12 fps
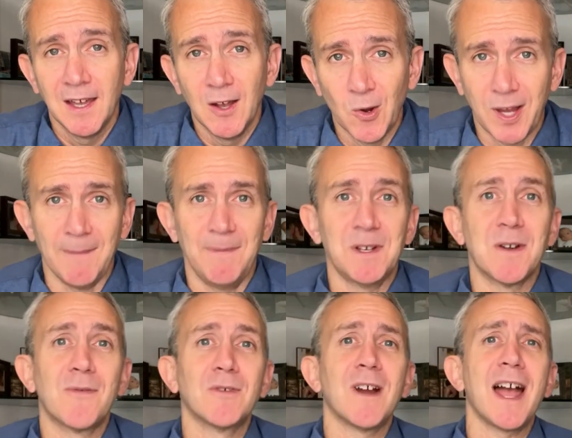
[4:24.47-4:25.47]
Okay, there
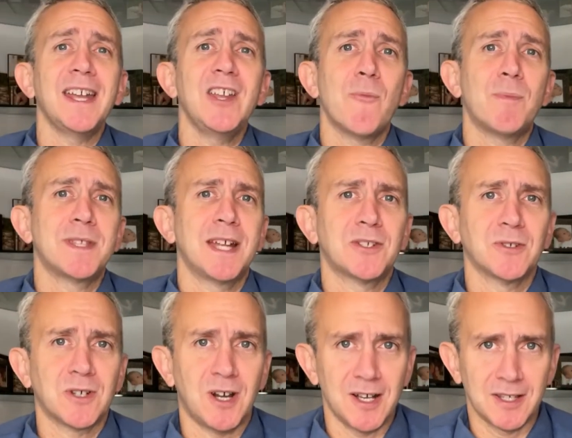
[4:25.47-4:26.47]
are a variety of
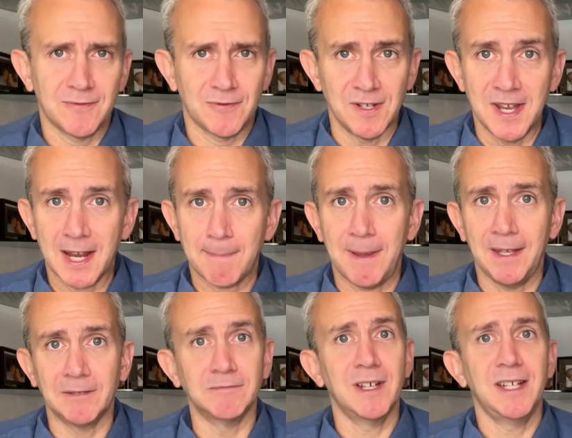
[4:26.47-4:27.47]
potential causes for neck
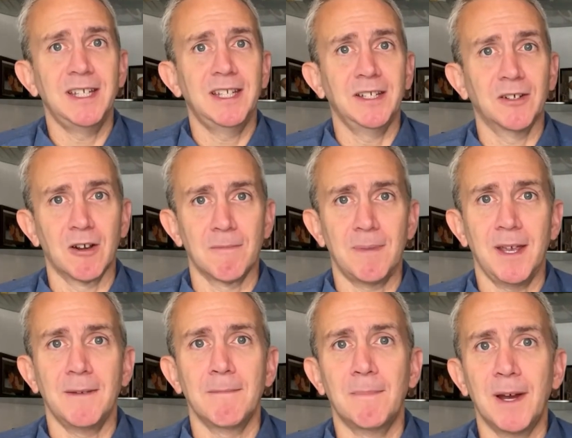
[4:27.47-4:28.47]
pain and radiating arm
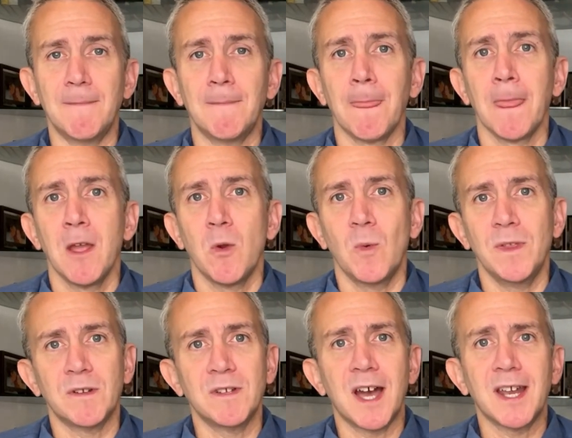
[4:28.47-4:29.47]
pain, but when
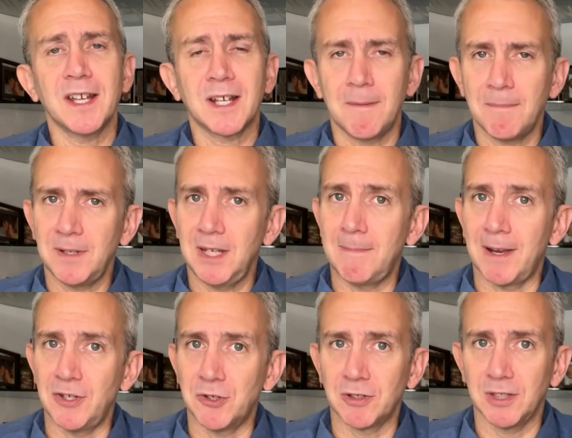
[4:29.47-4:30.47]
they're not accompanied
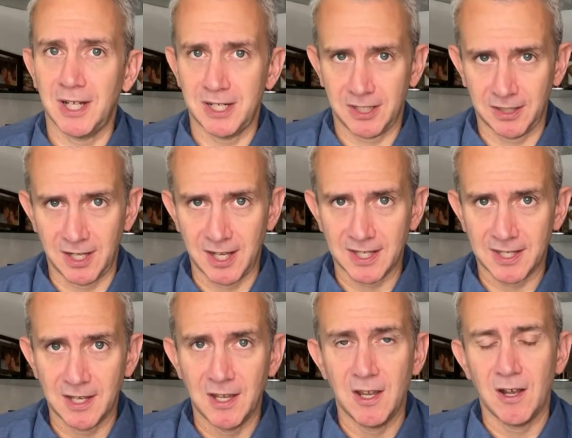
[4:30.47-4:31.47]
by neurologic
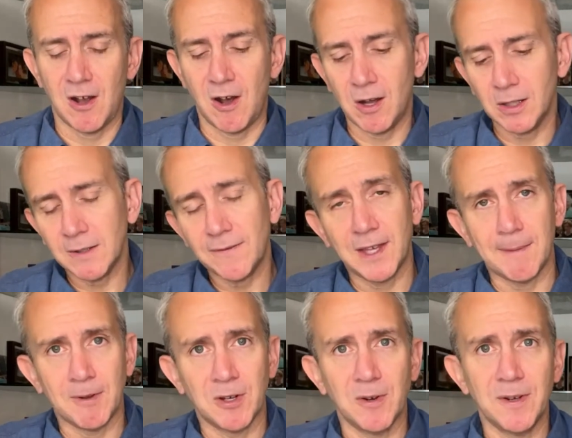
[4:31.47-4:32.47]
loss, all of
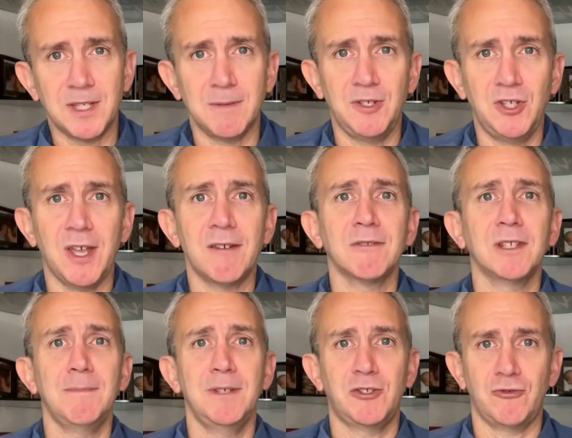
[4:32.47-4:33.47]
them are going to
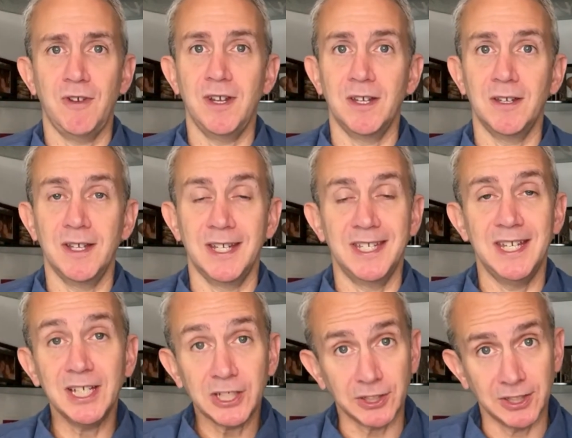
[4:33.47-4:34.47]
generally be treated
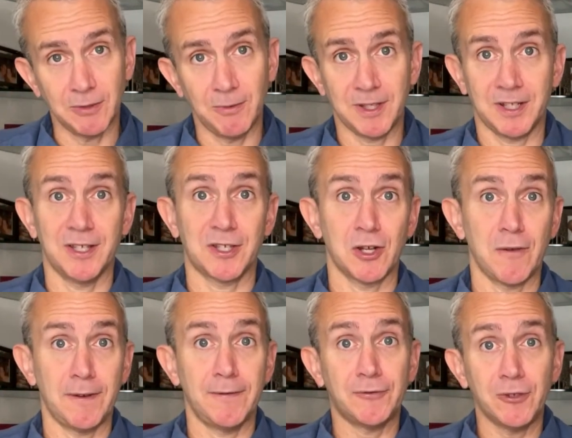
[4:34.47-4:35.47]
initially with
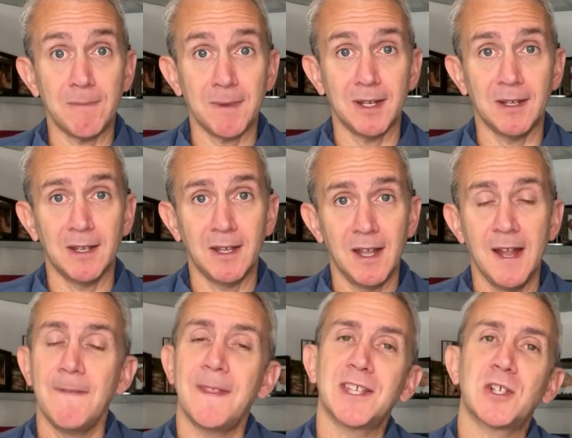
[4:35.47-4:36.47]
conservative treatment
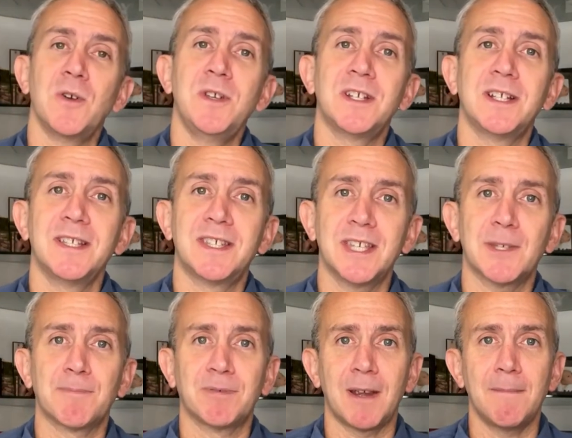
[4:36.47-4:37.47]
that's going to
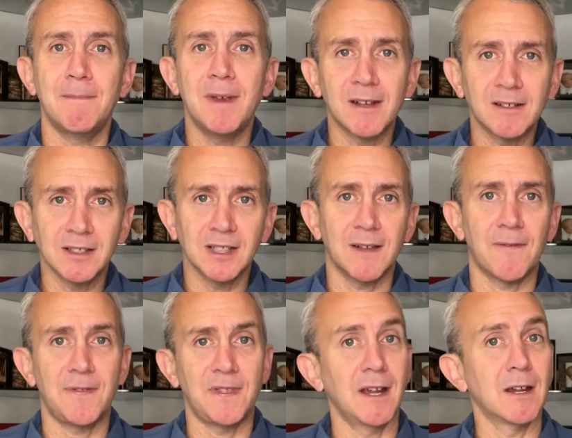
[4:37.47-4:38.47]
consist primarily of
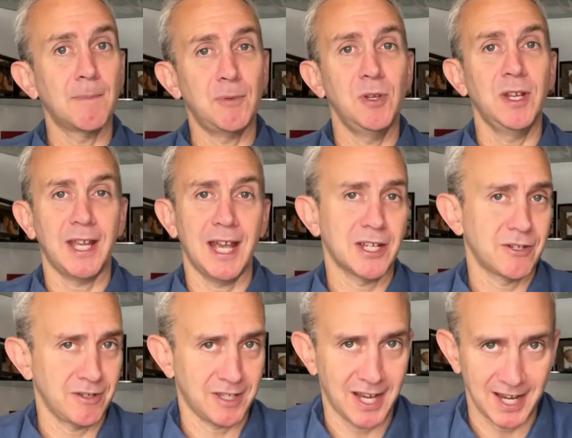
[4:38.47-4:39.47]
therapeutic
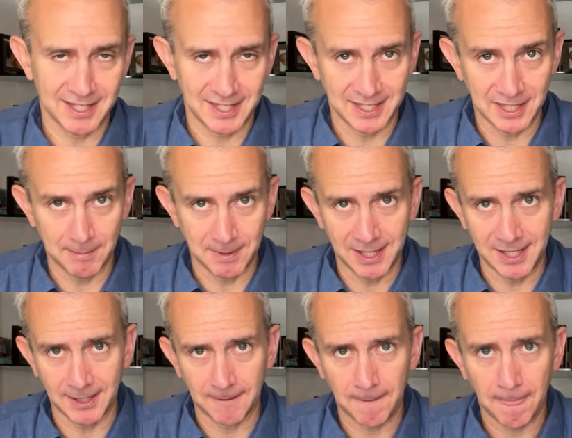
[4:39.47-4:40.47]
exercises in the
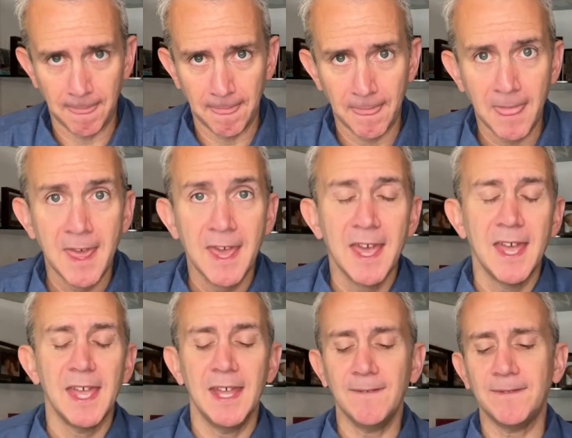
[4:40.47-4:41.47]
beginning.
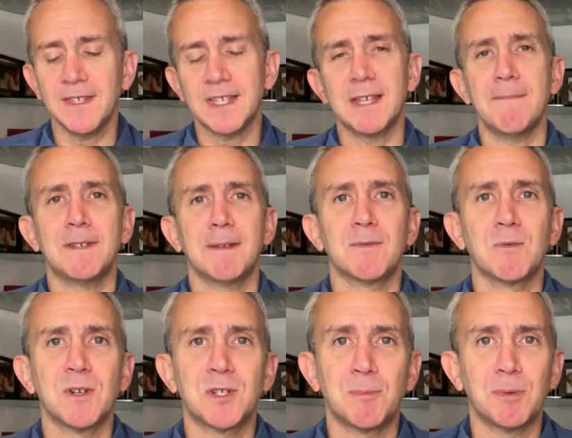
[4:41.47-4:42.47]
If the symptoms
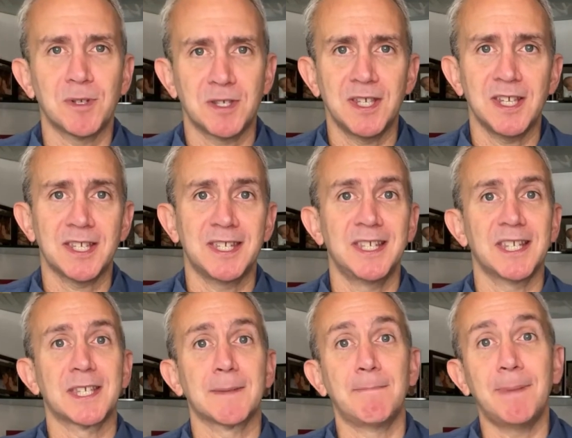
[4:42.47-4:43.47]
were to persist
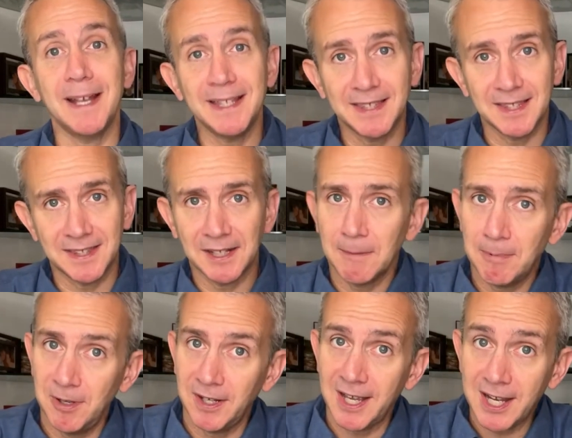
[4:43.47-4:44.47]
despite the
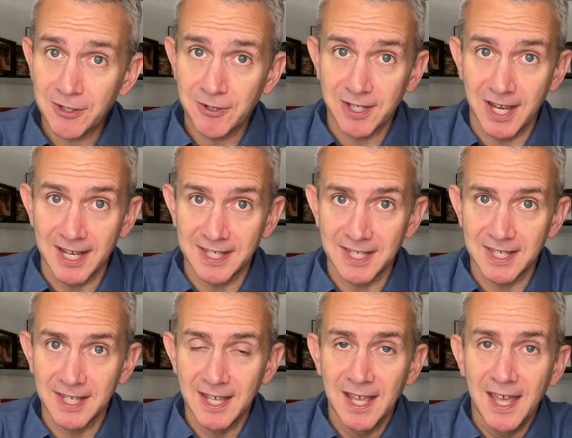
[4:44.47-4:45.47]
therapeutic
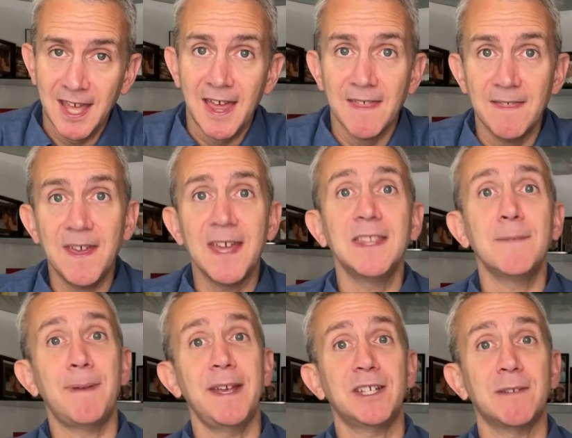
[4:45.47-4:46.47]
exercises, then the
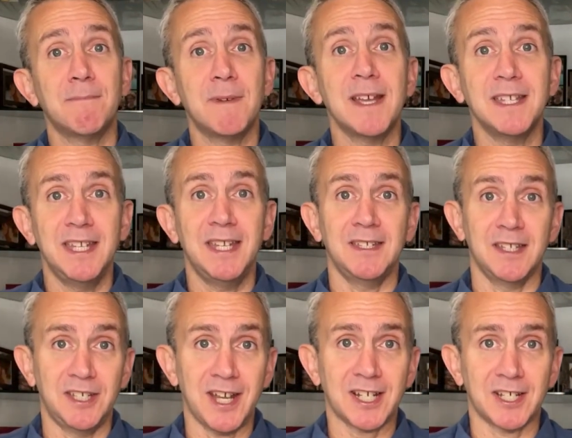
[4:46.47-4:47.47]
patient might need an
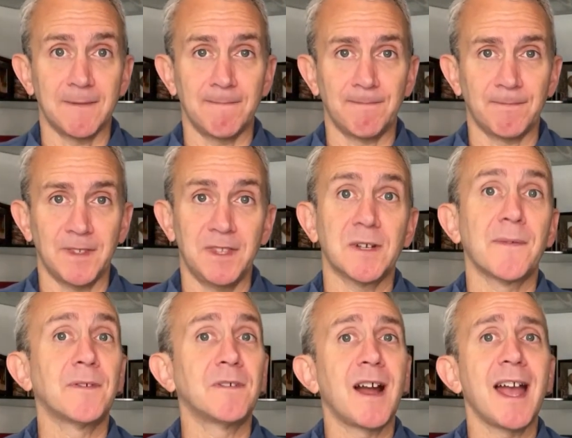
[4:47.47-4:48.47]
injection. And there are a
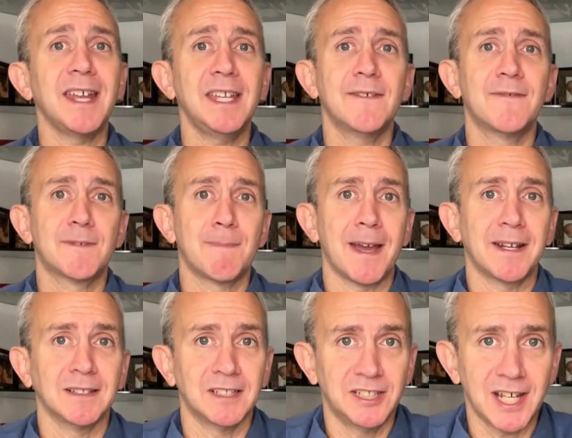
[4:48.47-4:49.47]
variety of
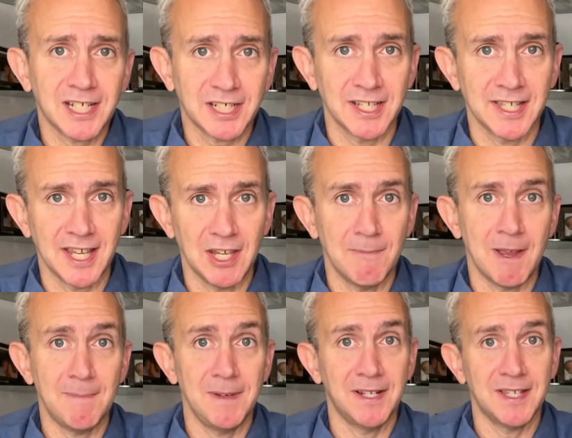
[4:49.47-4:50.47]
spinal injections that you
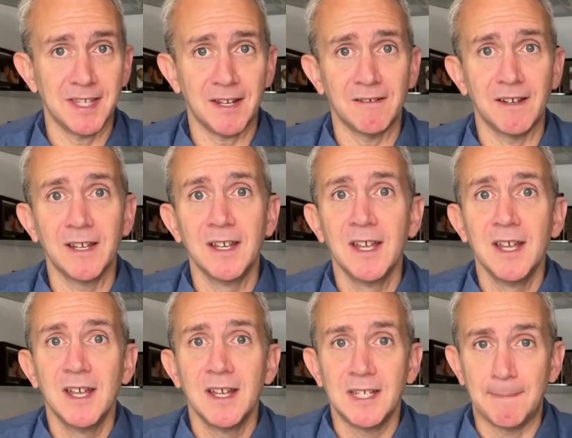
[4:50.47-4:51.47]
might be considering
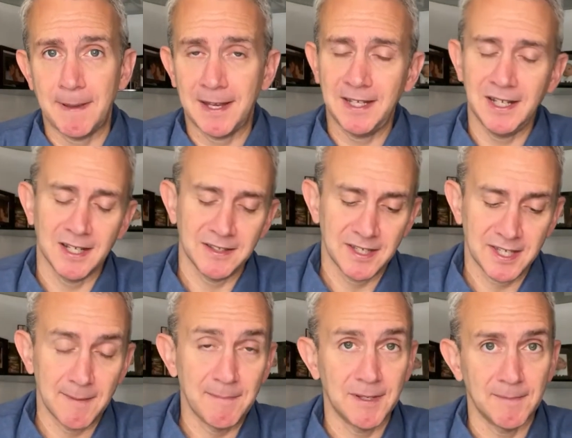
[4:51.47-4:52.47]
depending on the
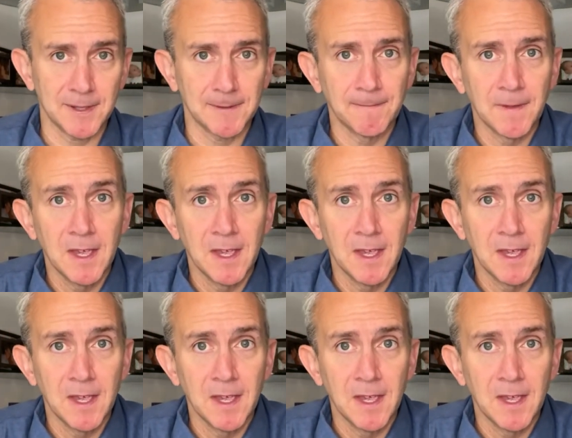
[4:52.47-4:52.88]
symptoms.